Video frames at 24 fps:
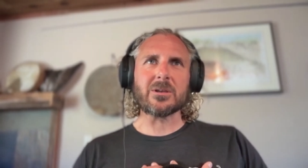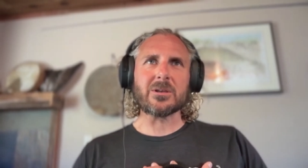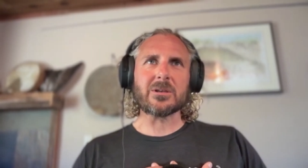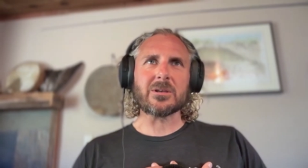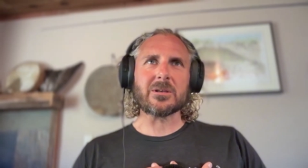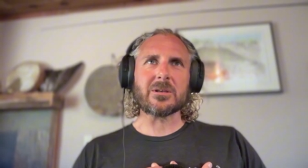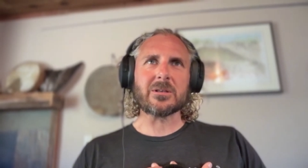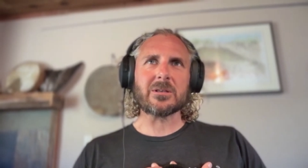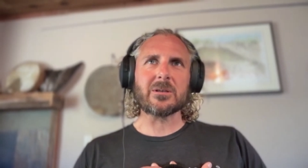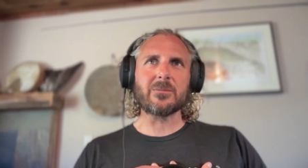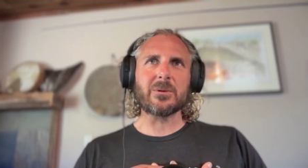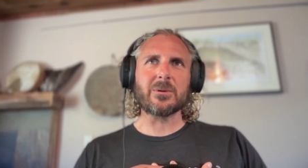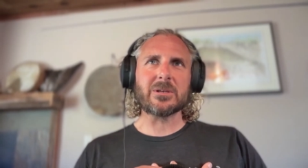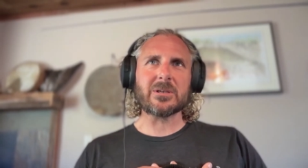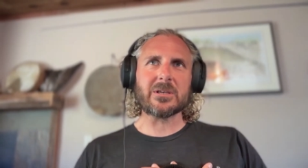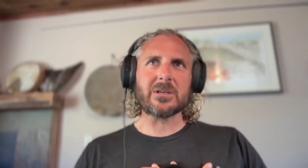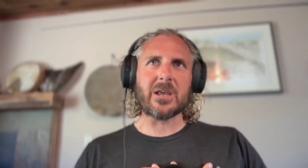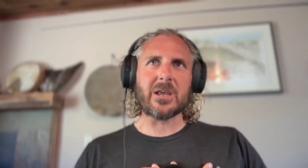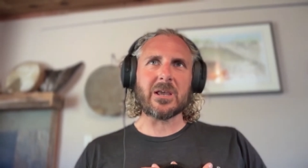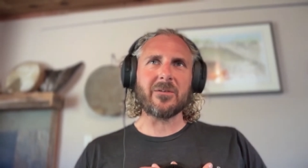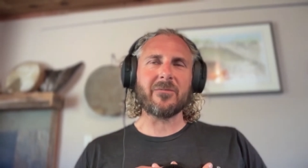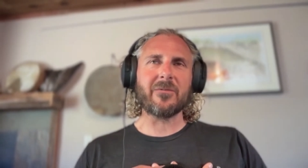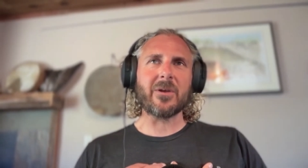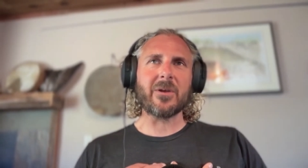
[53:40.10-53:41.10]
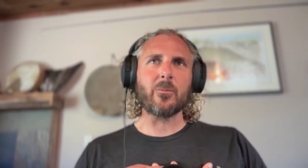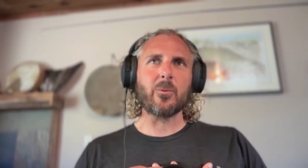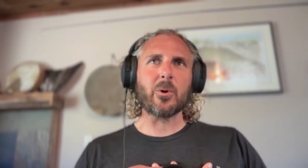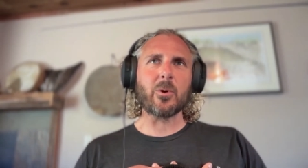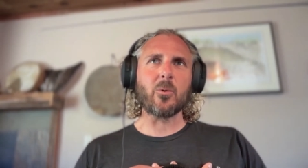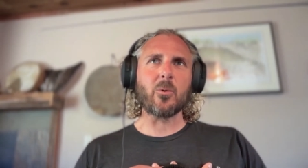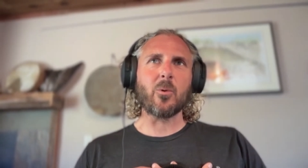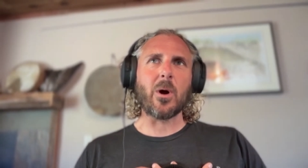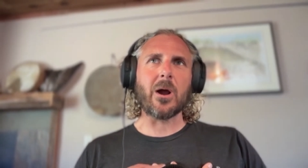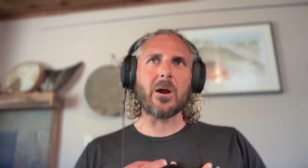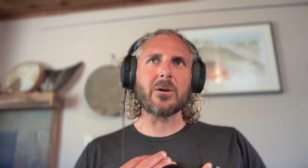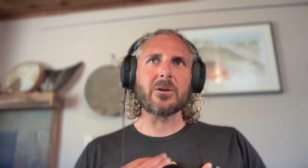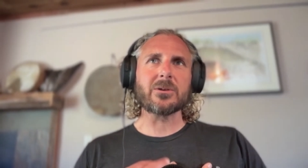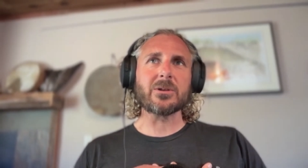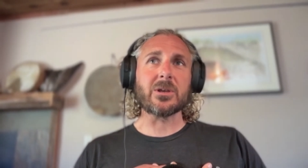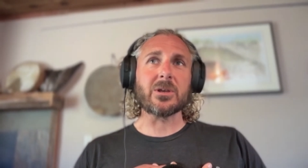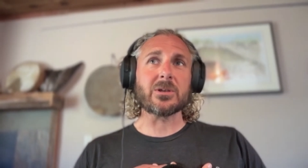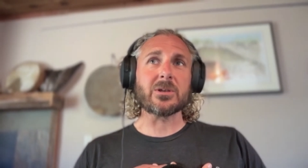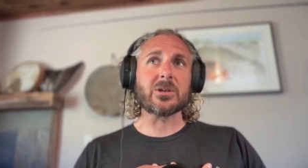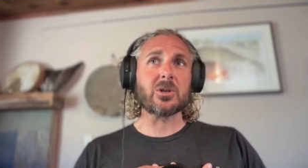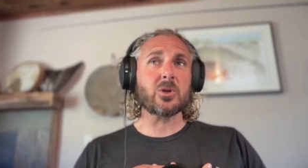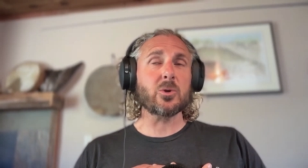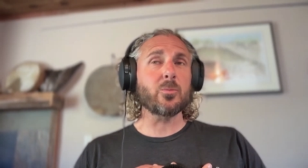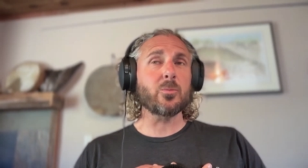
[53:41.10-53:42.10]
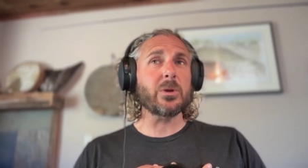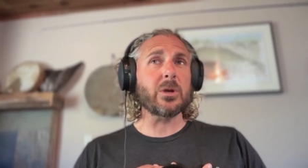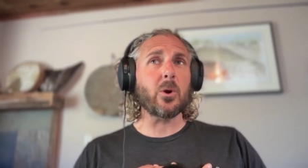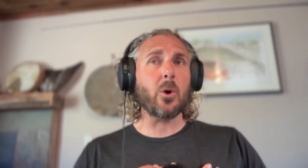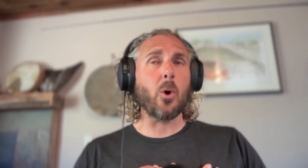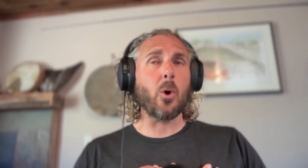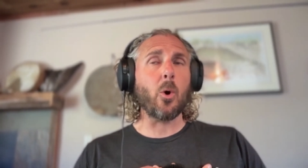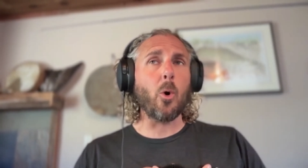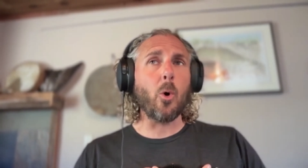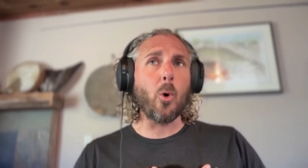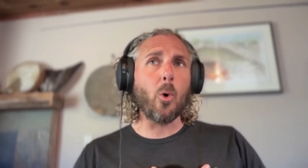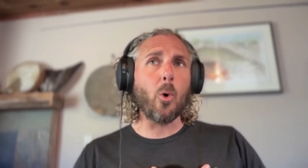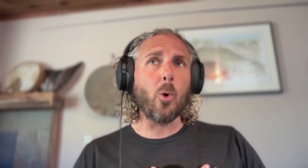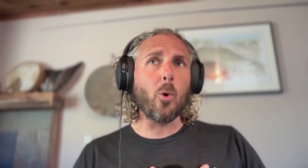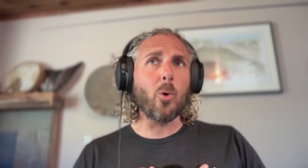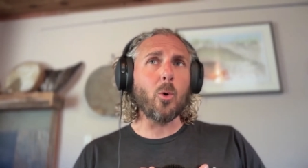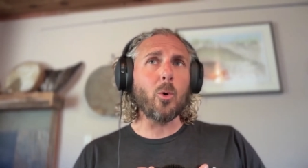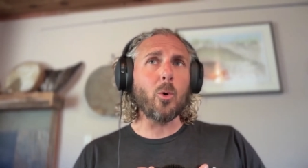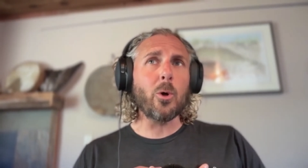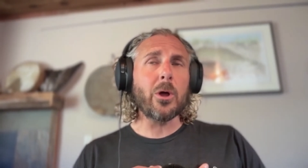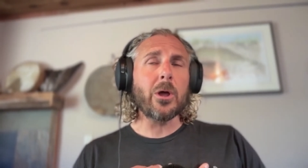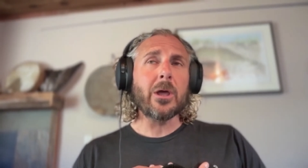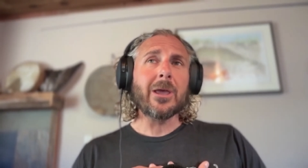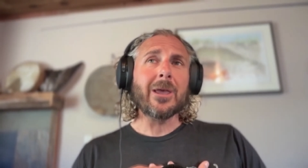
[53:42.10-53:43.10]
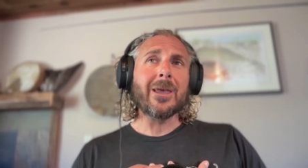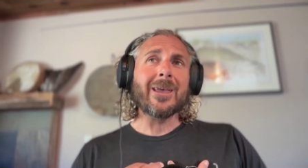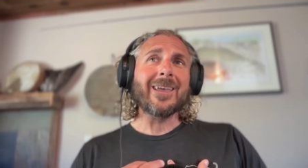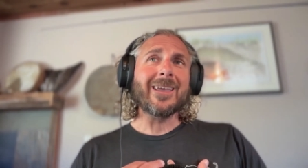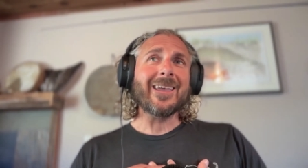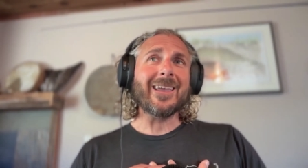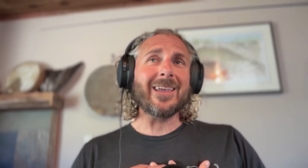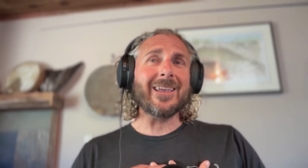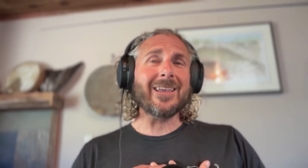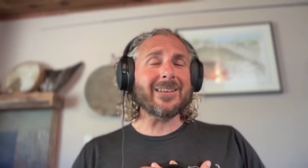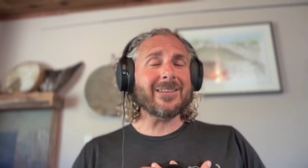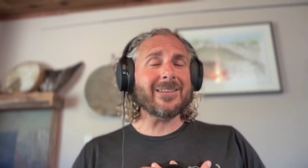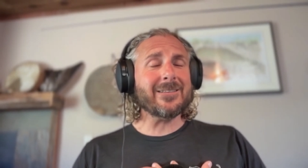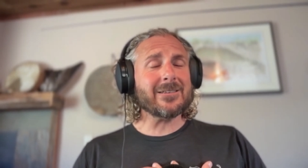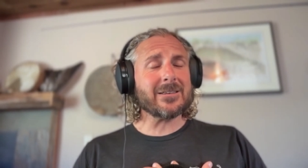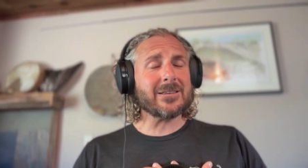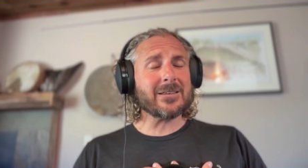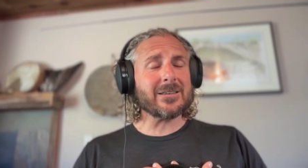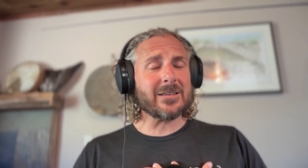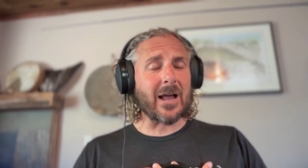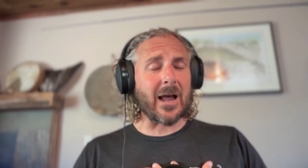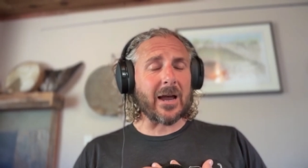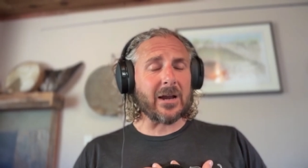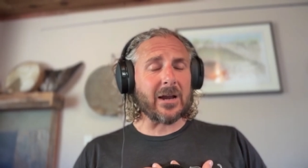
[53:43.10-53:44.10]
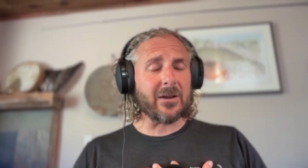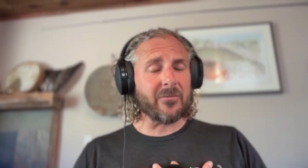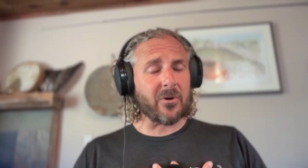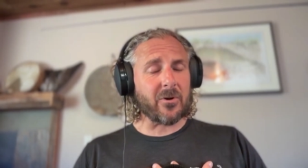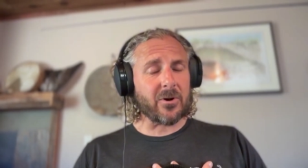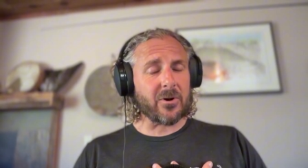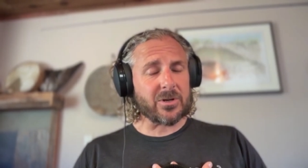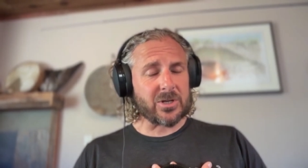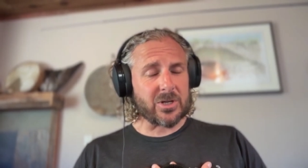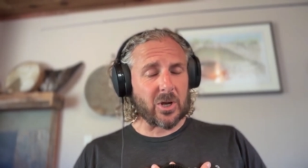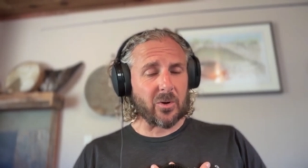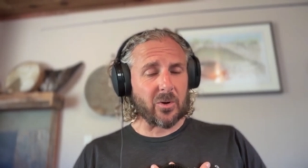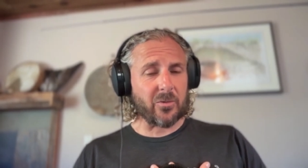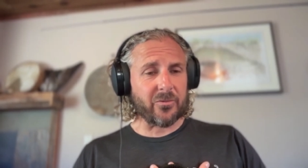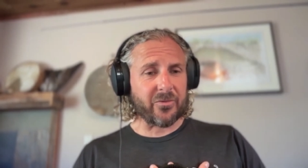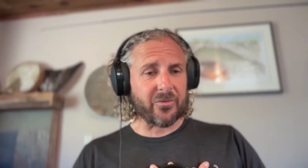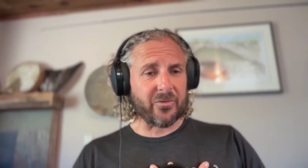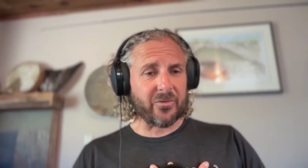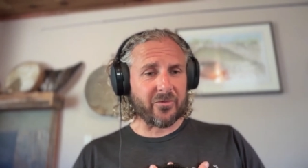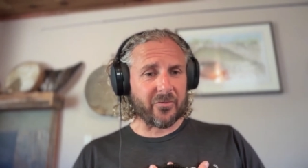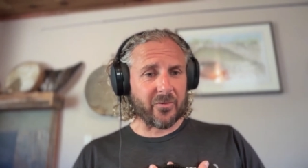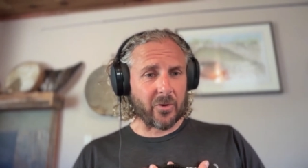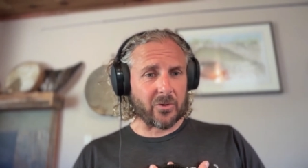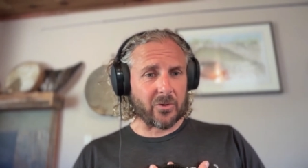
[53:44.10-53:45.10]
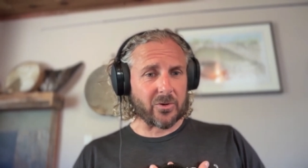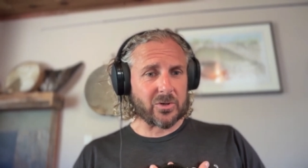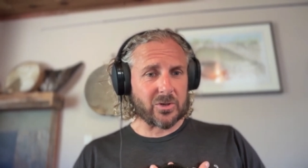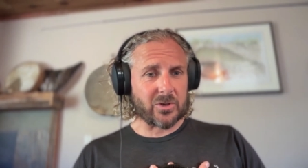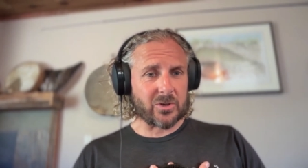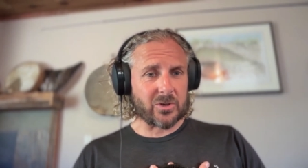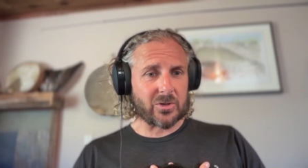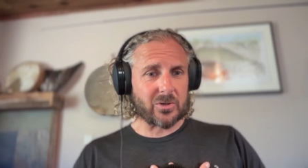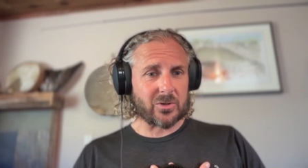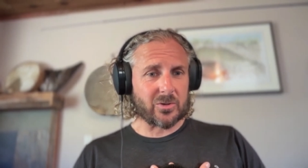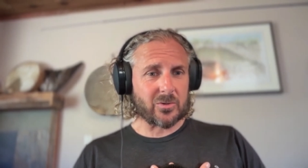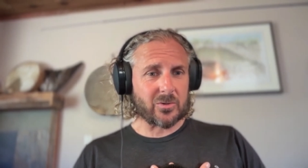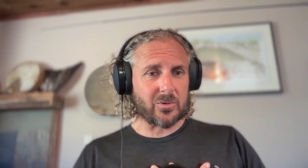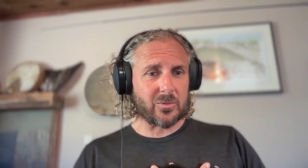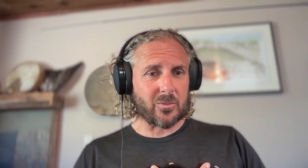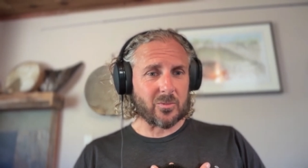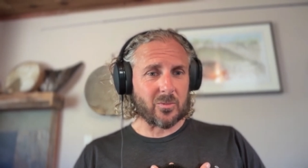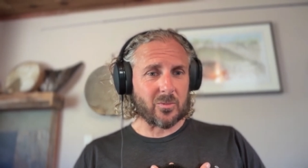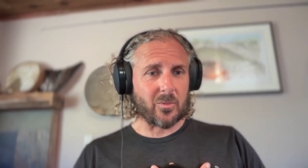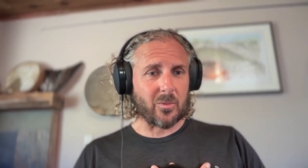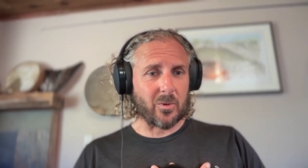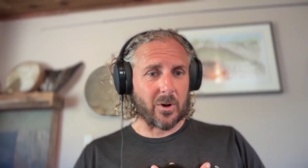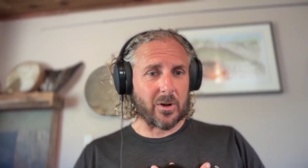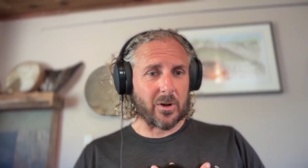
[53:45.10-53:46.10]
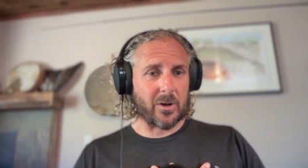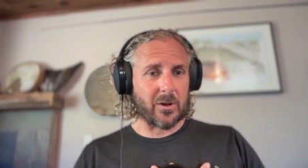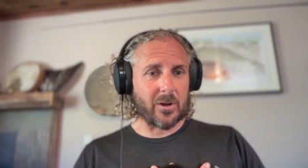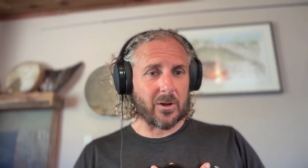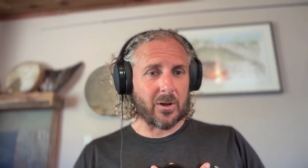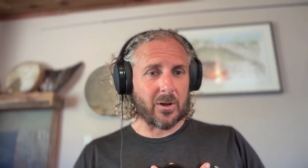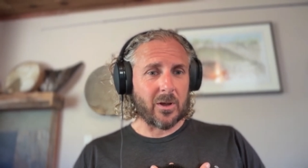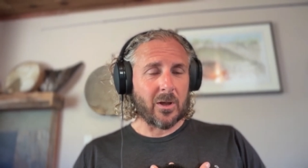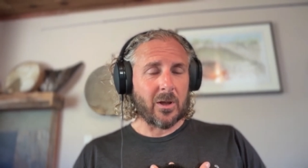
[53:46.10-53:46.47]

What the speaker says: us to be safe. It requires us to be whole inside of ourselves first, right?